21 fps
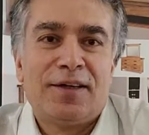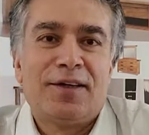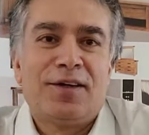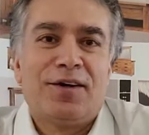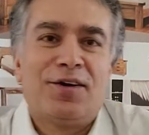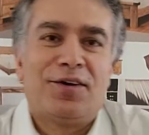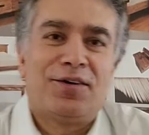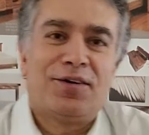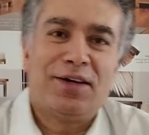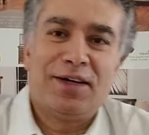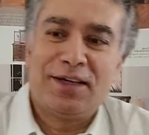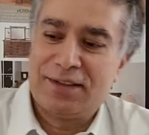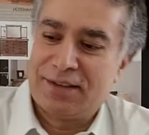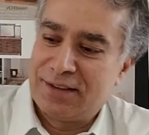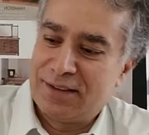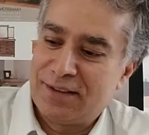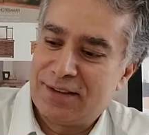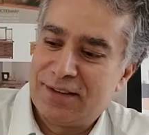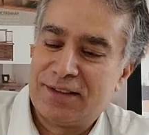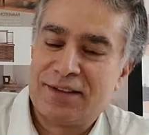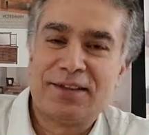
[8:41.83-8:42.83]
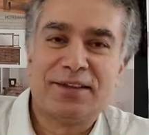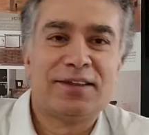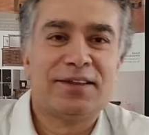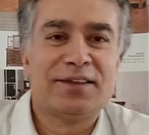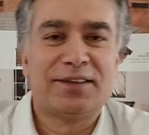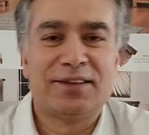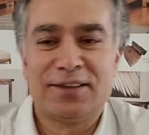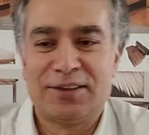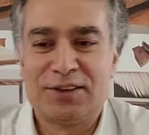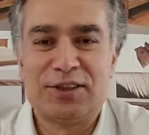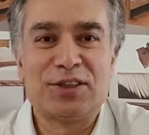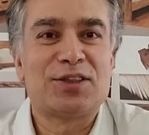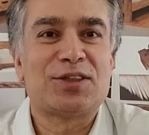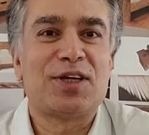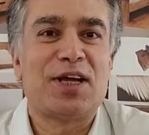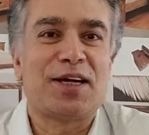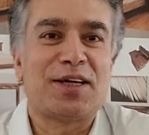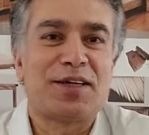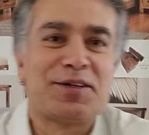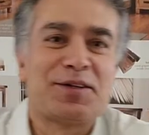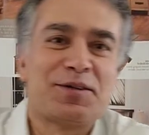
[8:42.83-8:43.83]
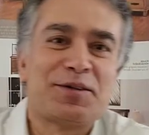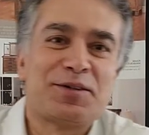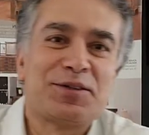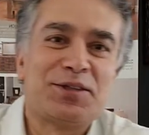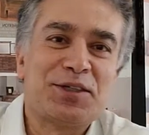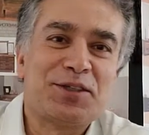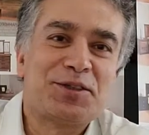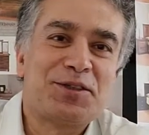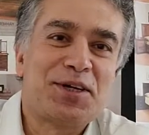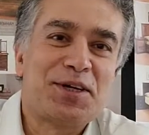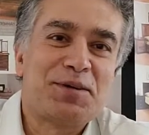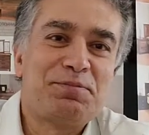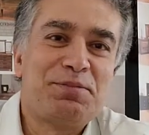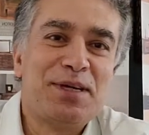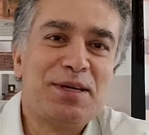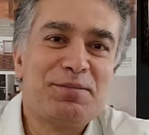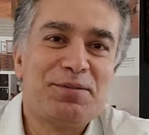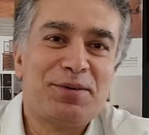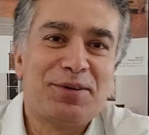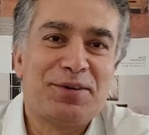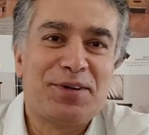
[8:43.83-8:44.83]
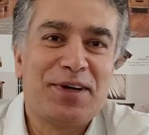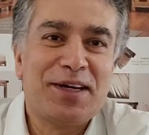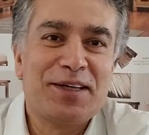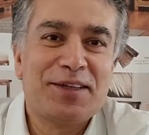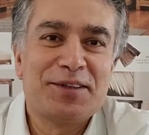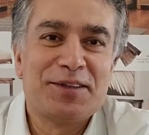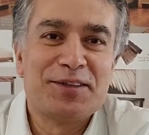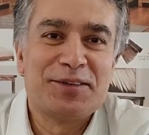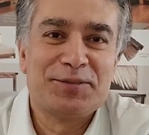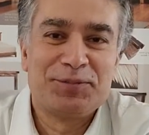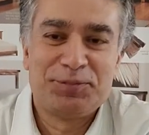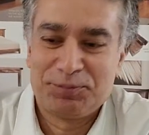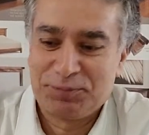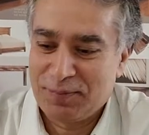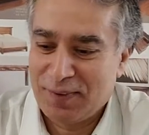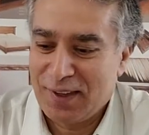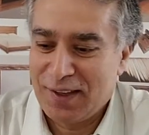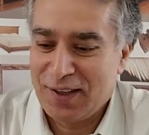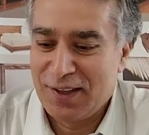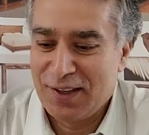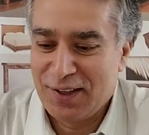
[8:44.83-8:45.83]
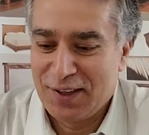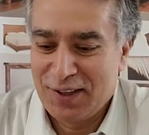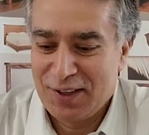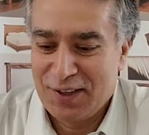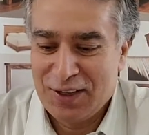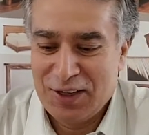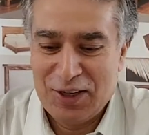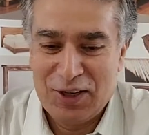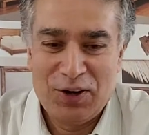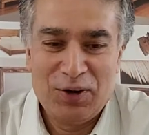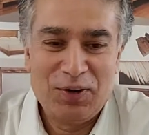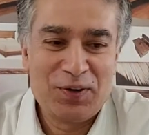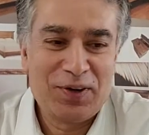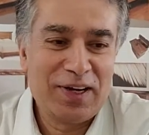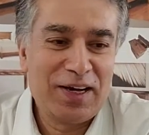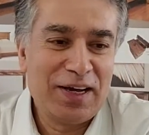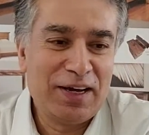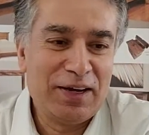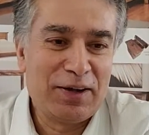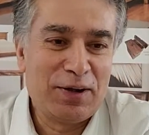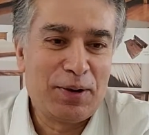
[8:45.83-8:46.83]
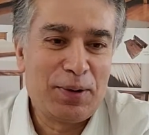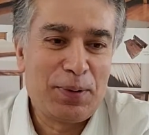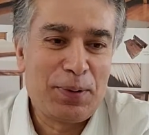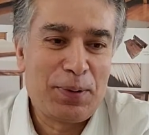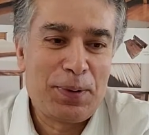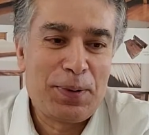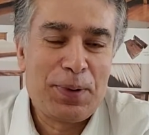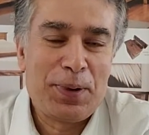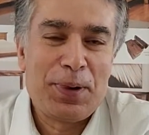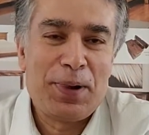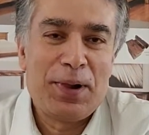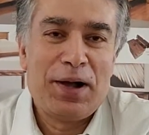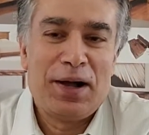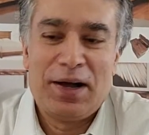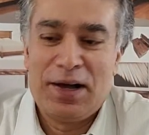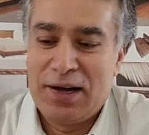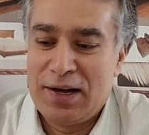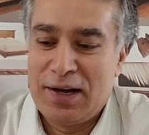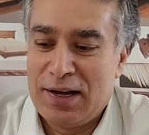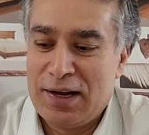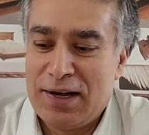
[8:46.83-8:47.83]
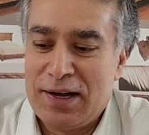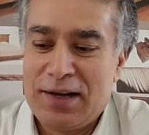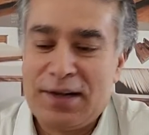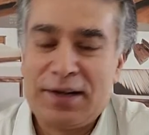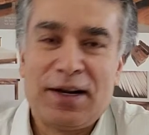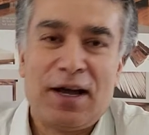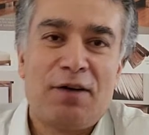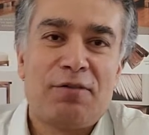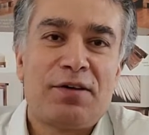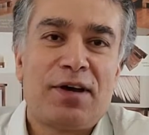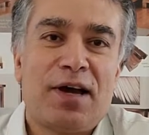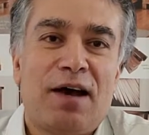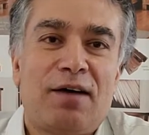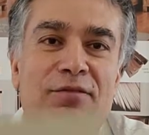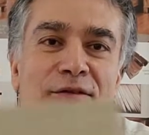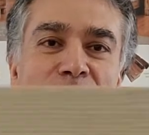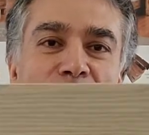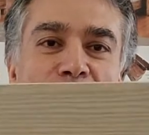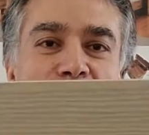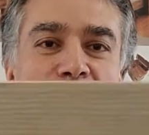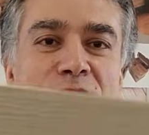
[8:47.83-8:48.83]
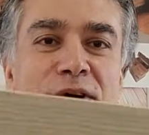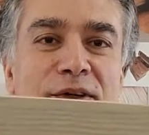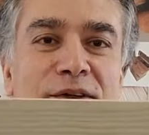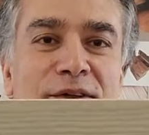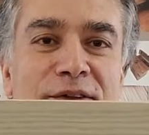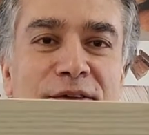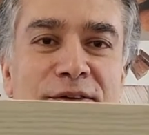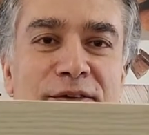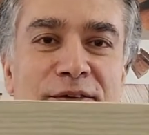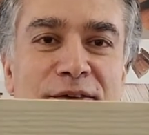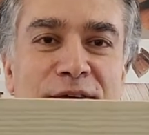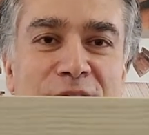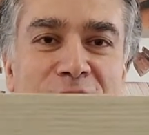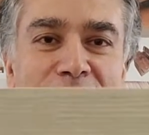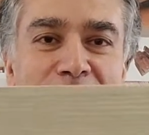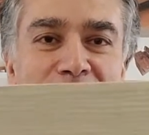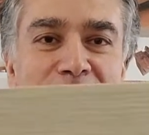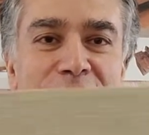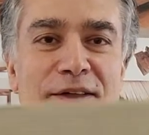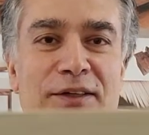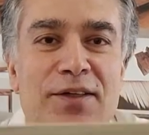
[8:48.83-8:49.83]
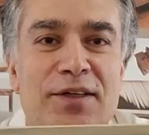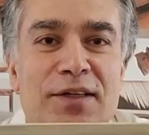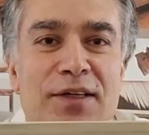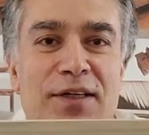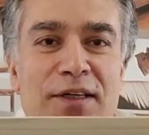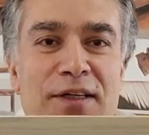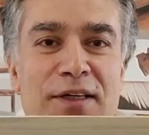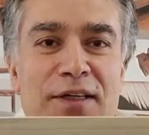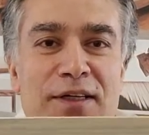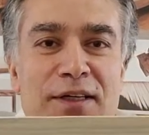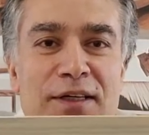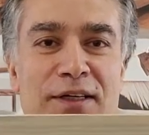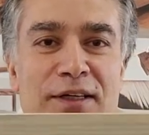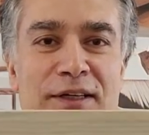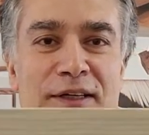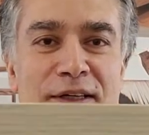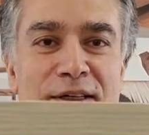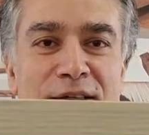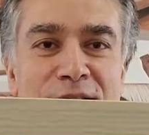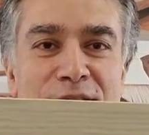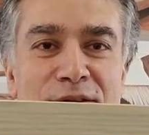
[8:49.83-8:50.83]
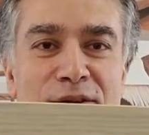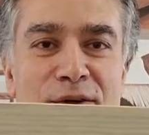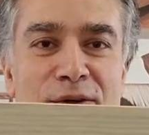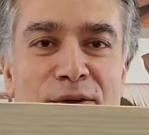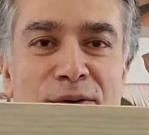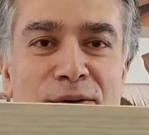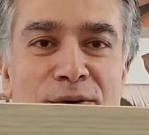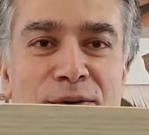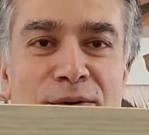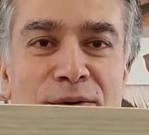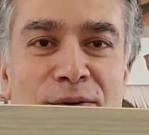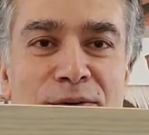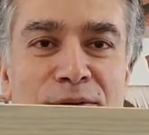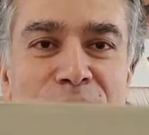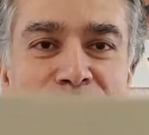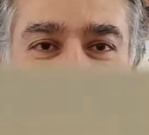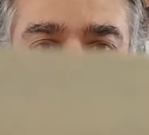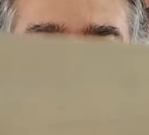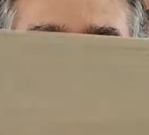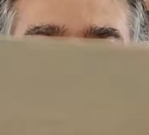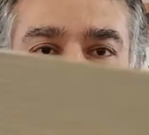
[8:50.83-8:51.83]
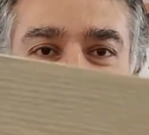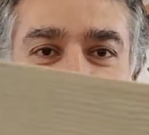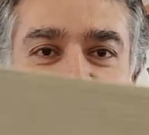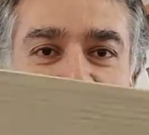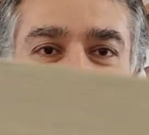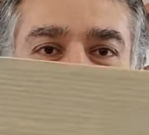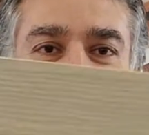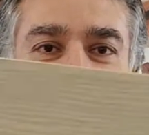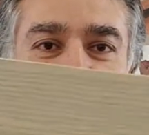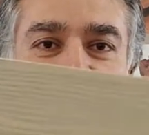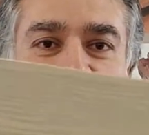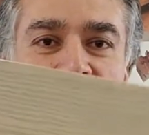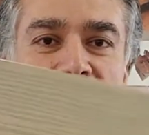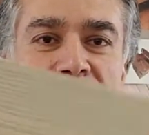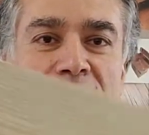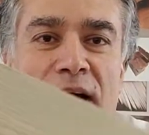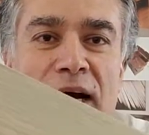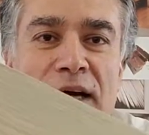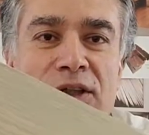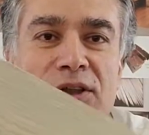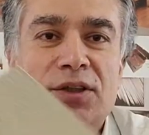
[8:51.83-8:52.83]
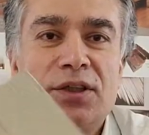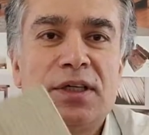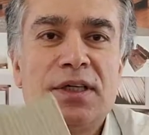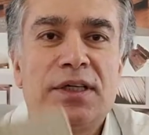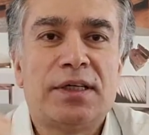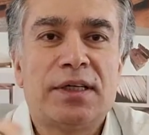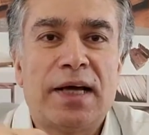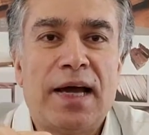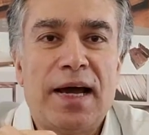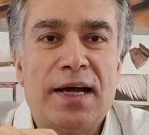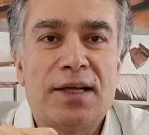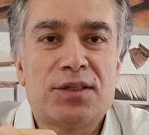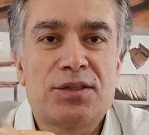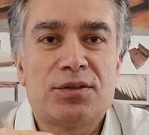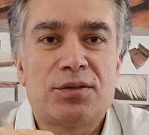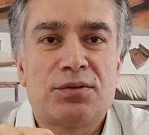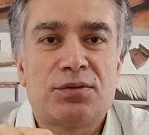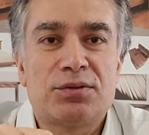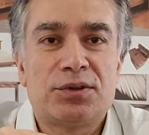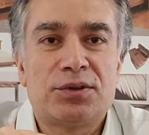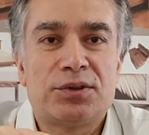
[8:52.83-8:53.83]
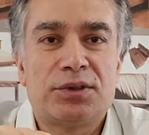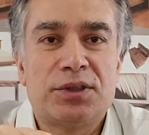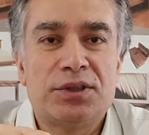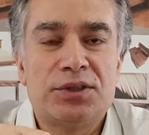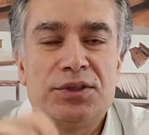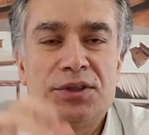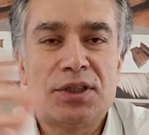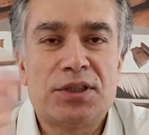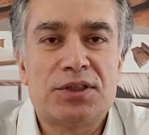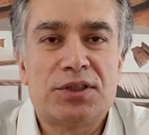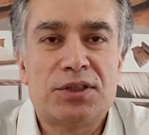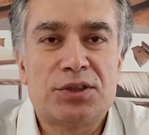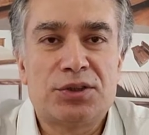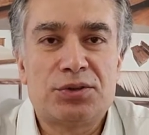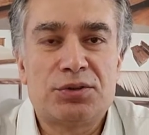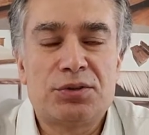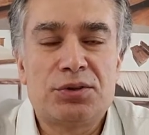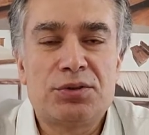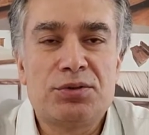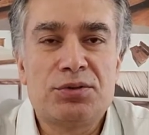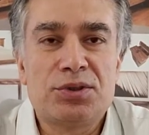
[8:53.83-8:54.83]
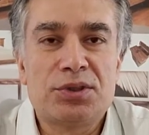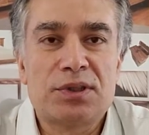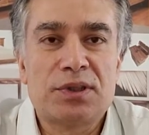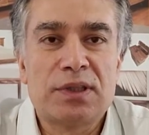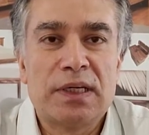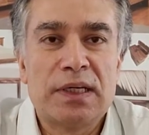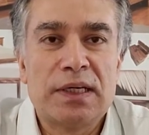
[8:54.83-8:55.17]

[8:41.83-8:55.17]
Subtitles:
All right, just like people, right? Okay, now we have oak, all right? So solid oak, actually Handstone, they just introduced